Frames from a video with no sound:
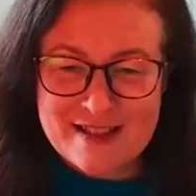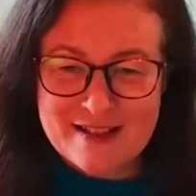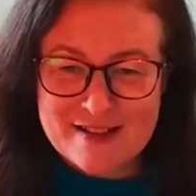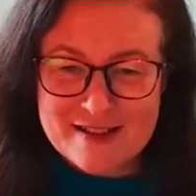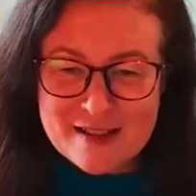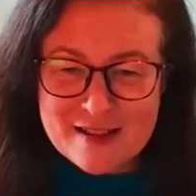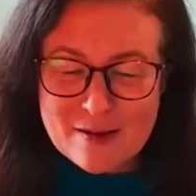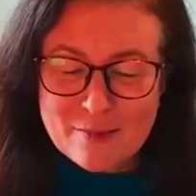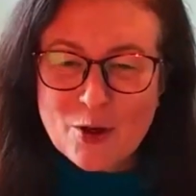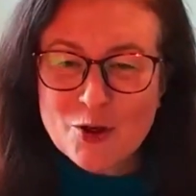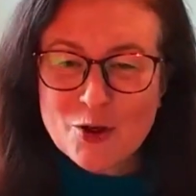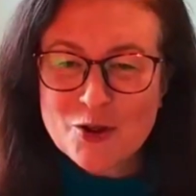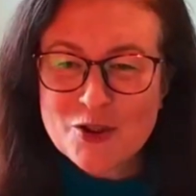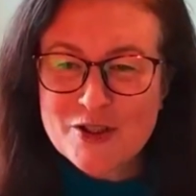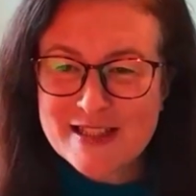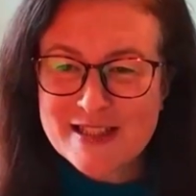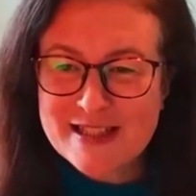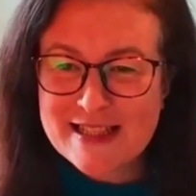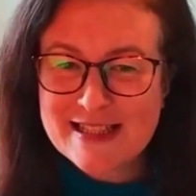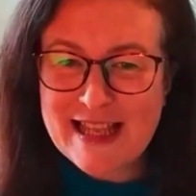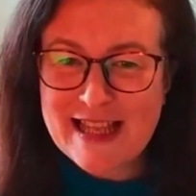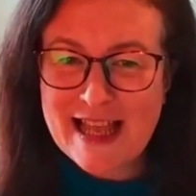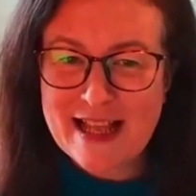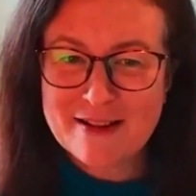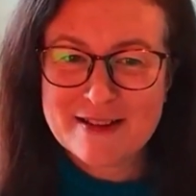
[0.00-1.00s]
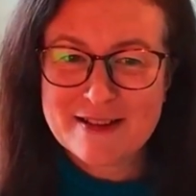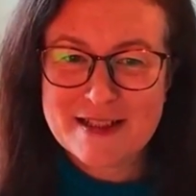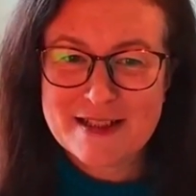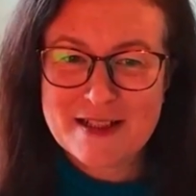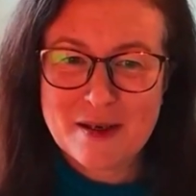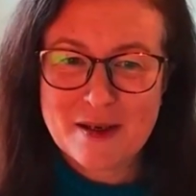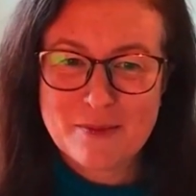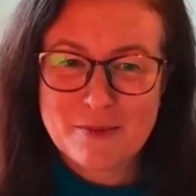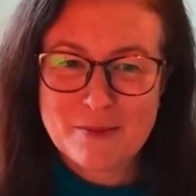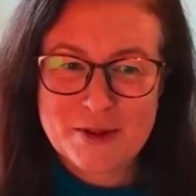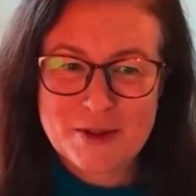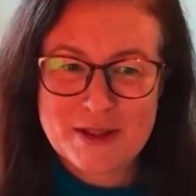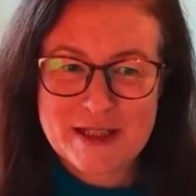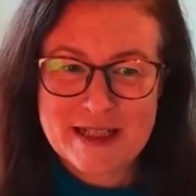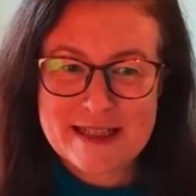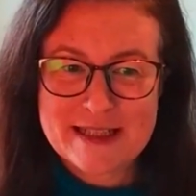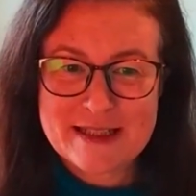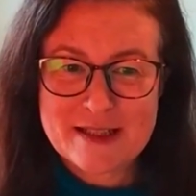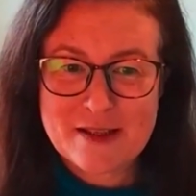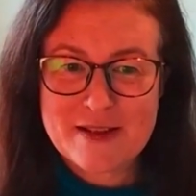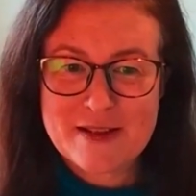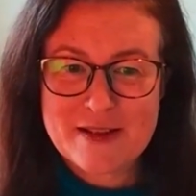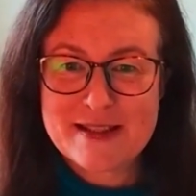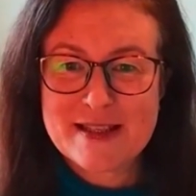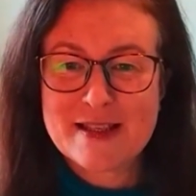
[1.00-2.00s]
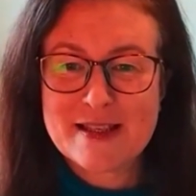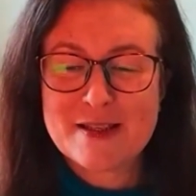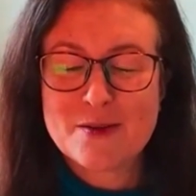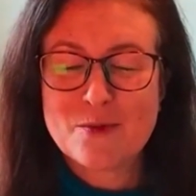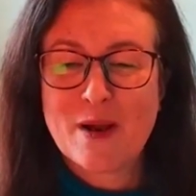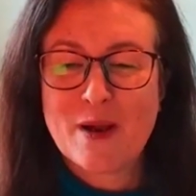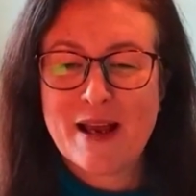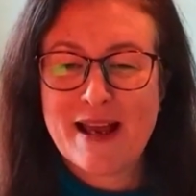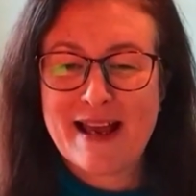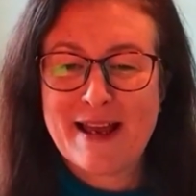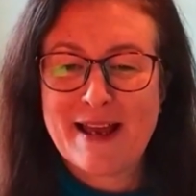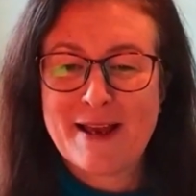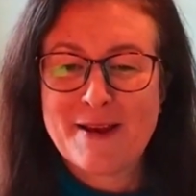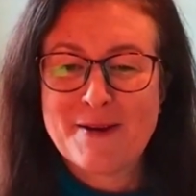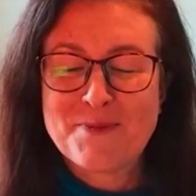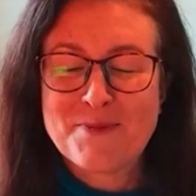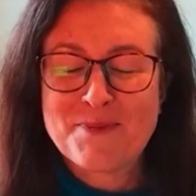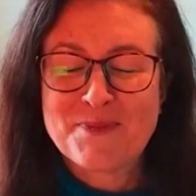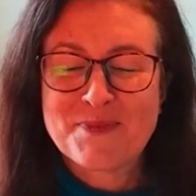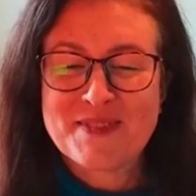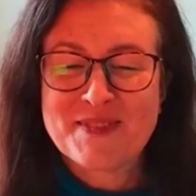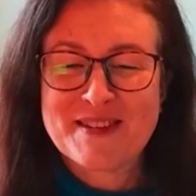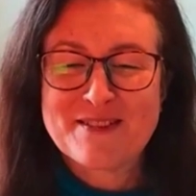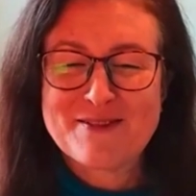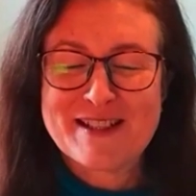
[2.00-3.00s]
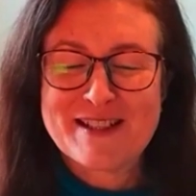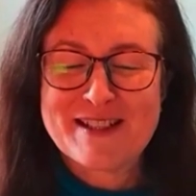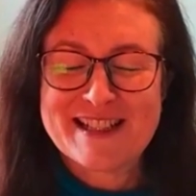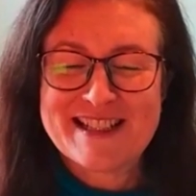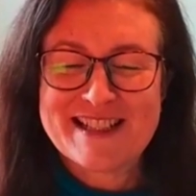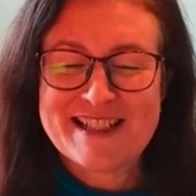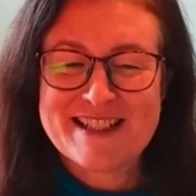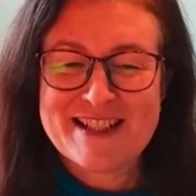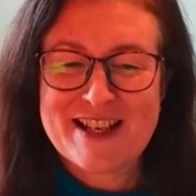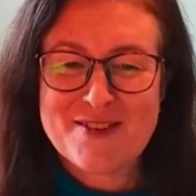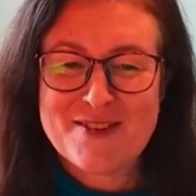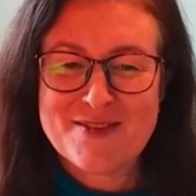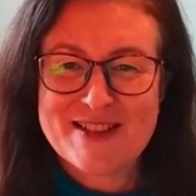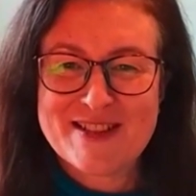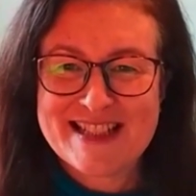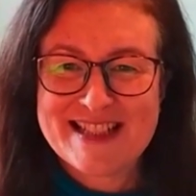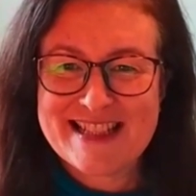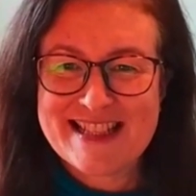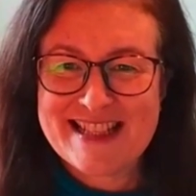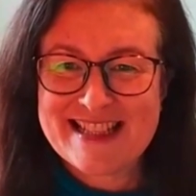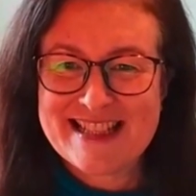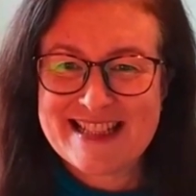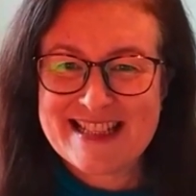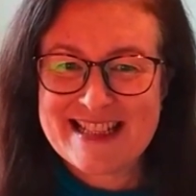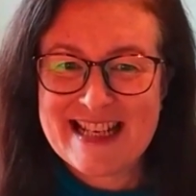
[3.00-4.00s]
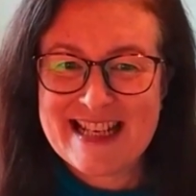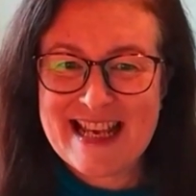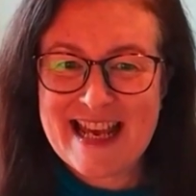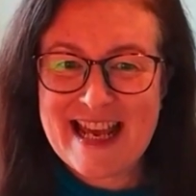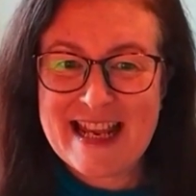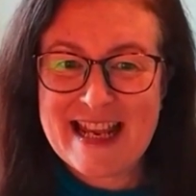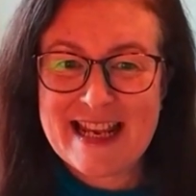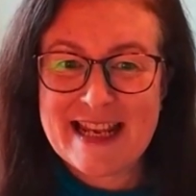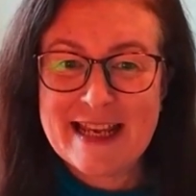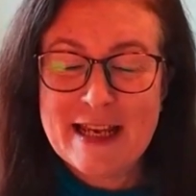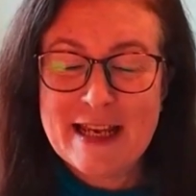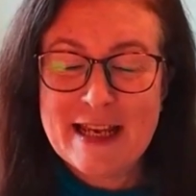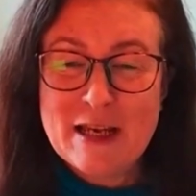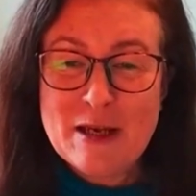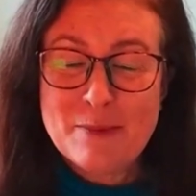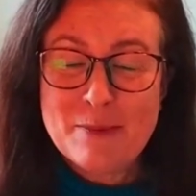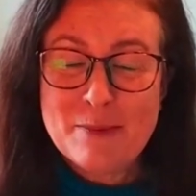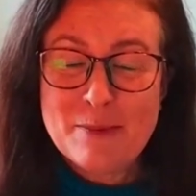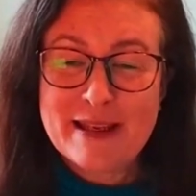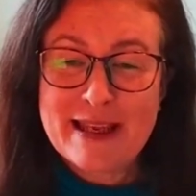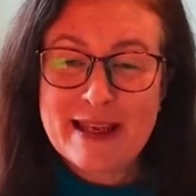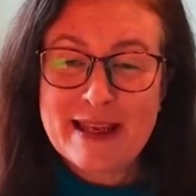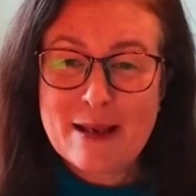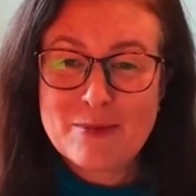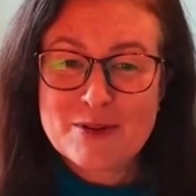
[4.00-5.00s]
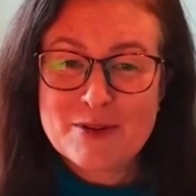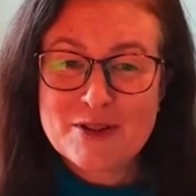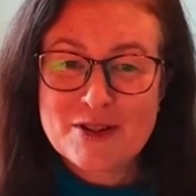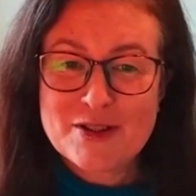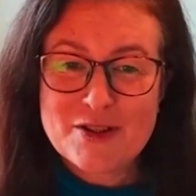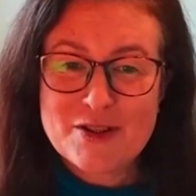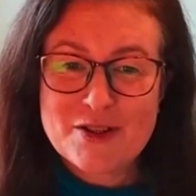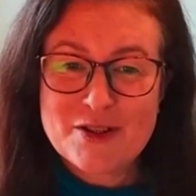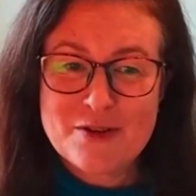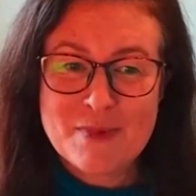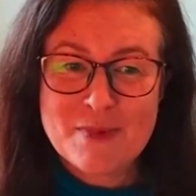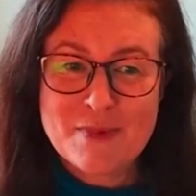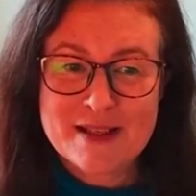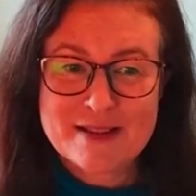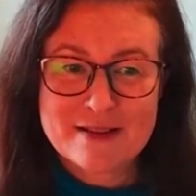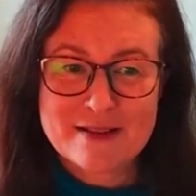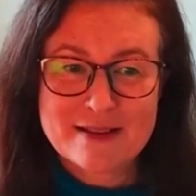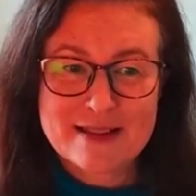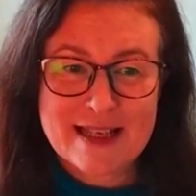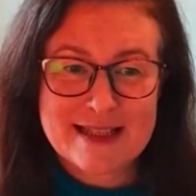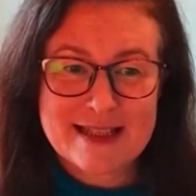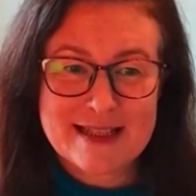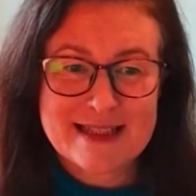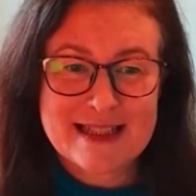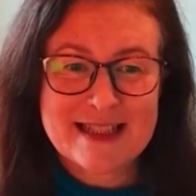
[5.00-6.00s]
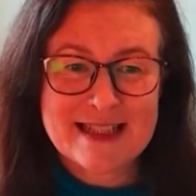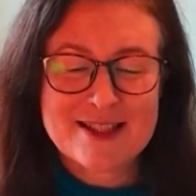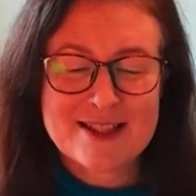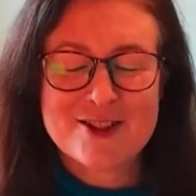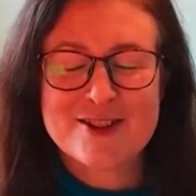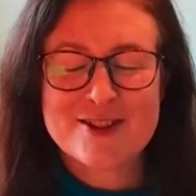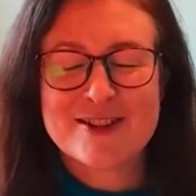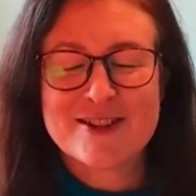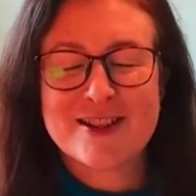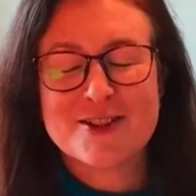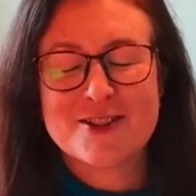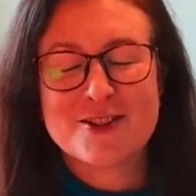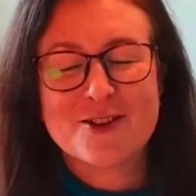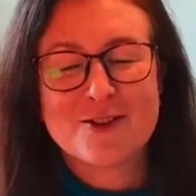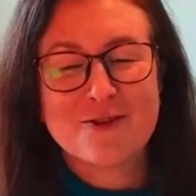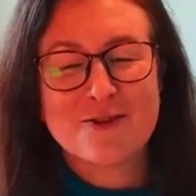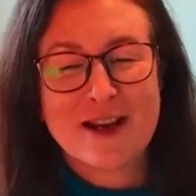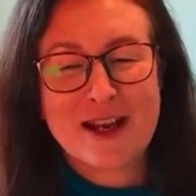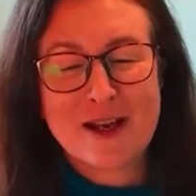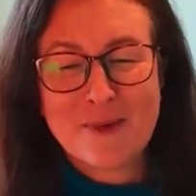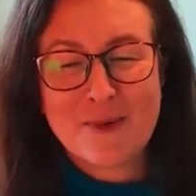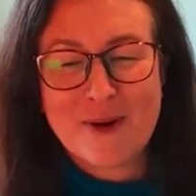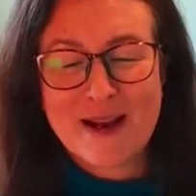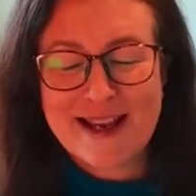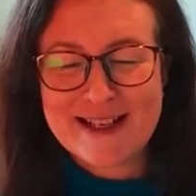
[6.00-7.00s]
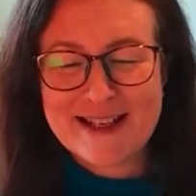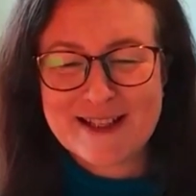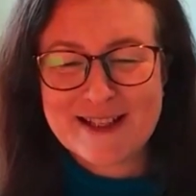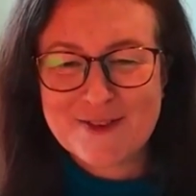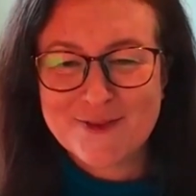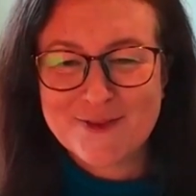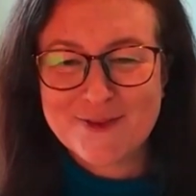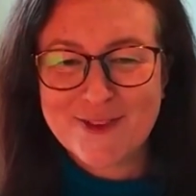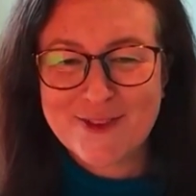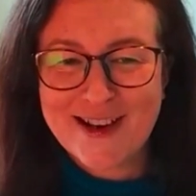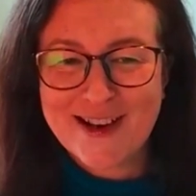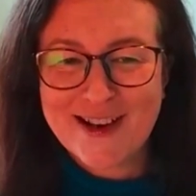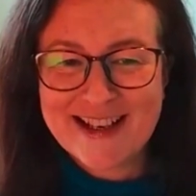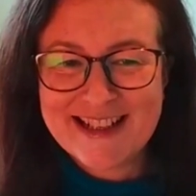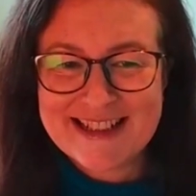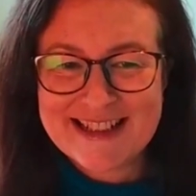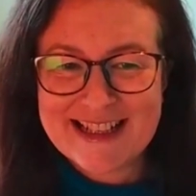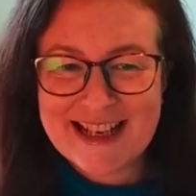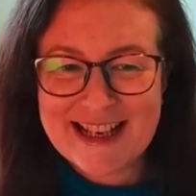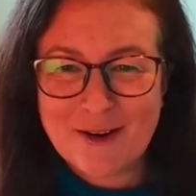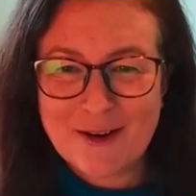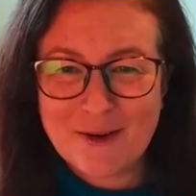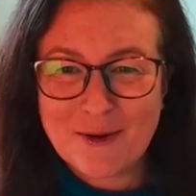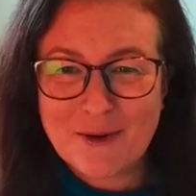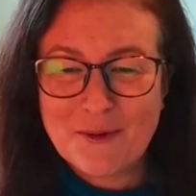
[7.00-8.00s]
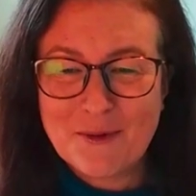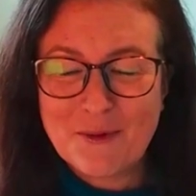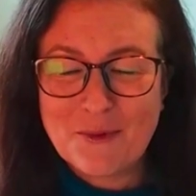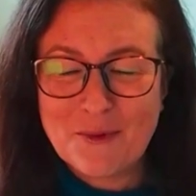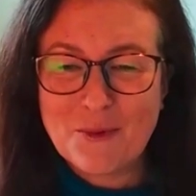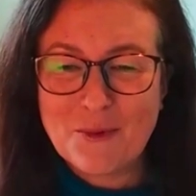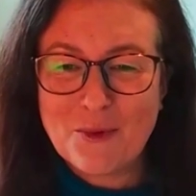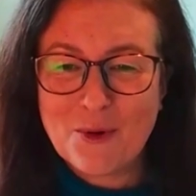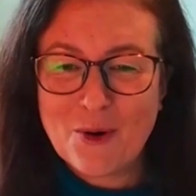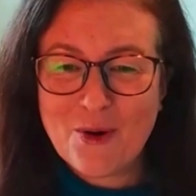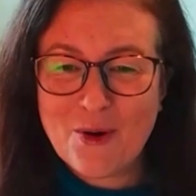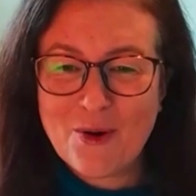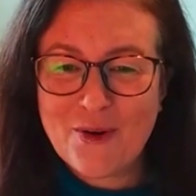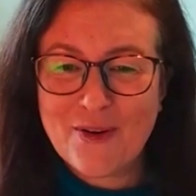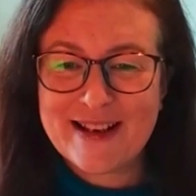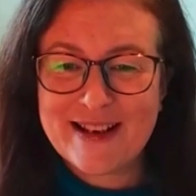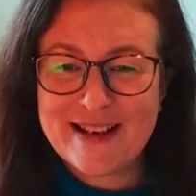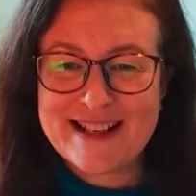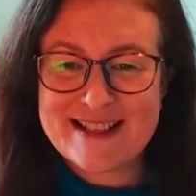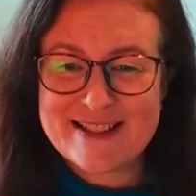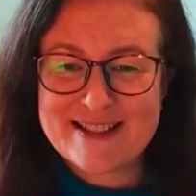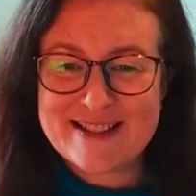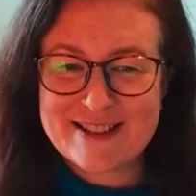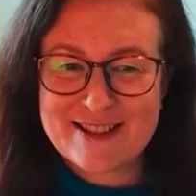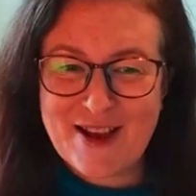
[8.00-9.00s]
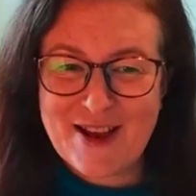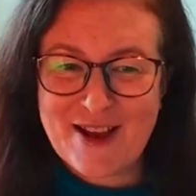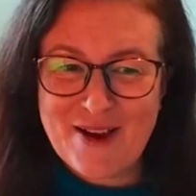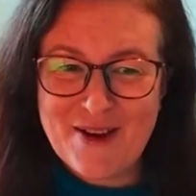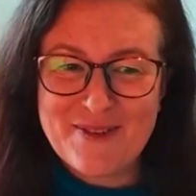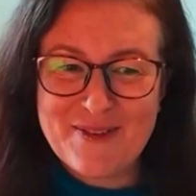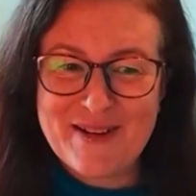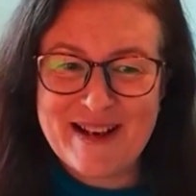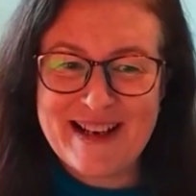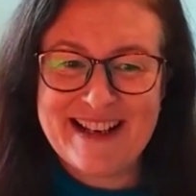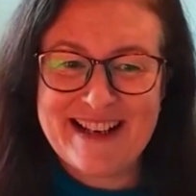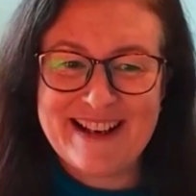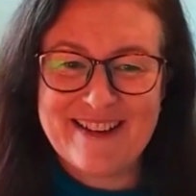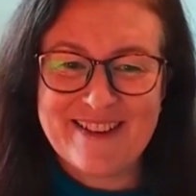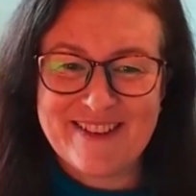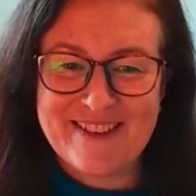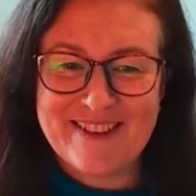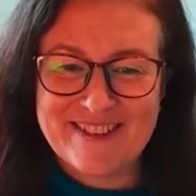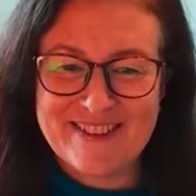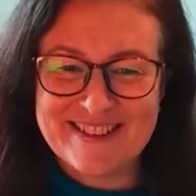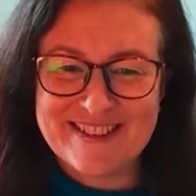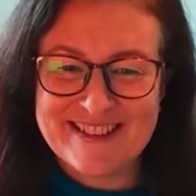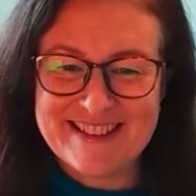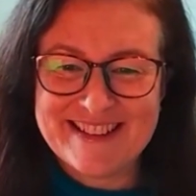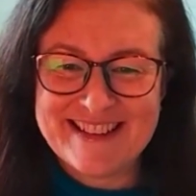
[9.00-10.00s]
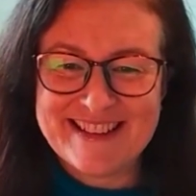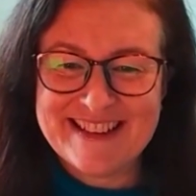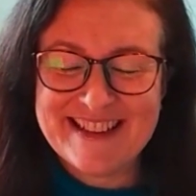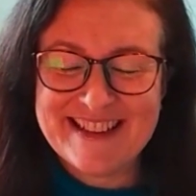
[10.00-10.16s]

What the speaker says: Our subconscious is held in our body. So this is where, and we're going to dive into this today, being able to do muscle testing is just such a great way to find out what is going on.